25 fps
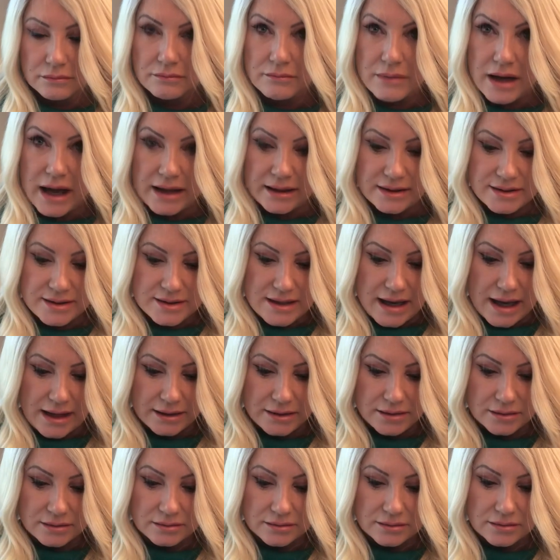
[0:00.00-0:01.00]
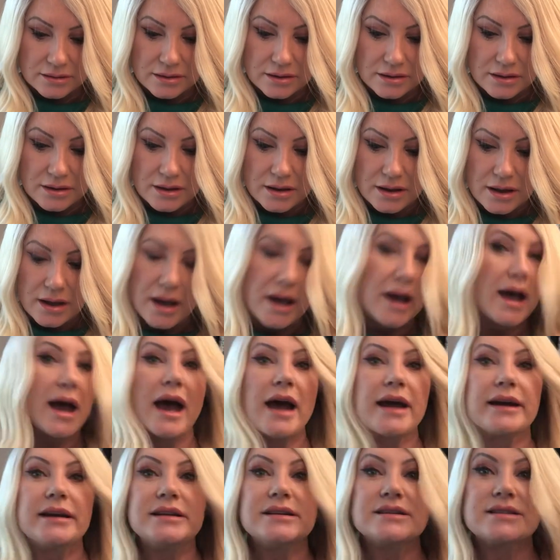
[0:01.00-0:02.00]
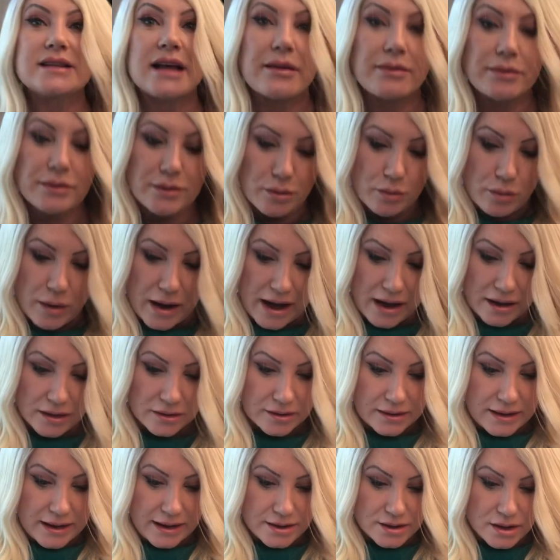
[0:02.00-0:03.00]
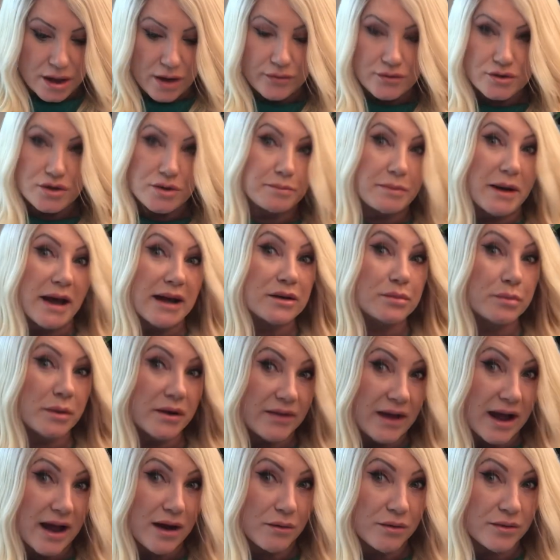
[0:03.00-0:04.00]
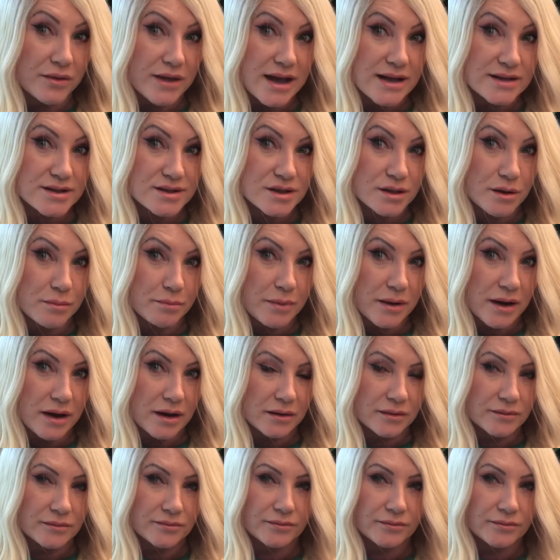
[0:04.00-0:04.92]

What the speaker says: Max said. And he sent the wild things off to bed without their supper.